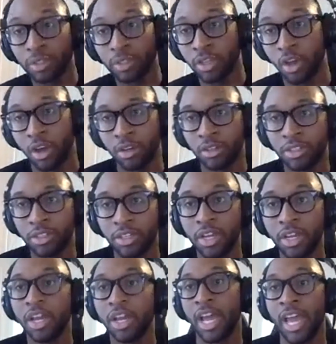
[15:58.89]
songs,
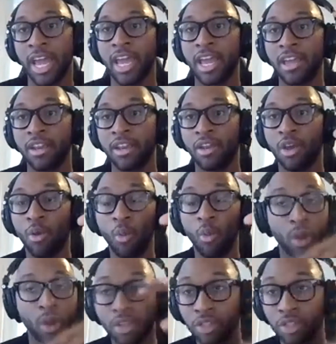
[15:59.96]
and one of those